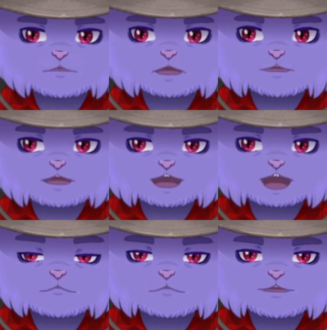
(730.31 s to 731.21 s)
you could tell
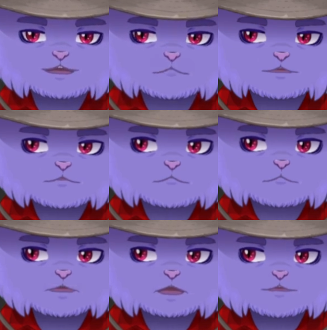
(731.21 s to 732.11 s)
at first with all of
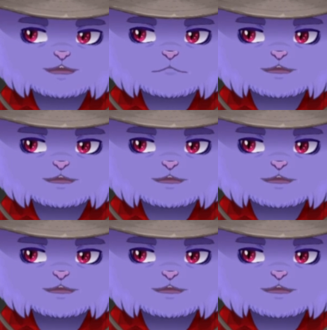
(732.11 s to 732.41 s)
them, they were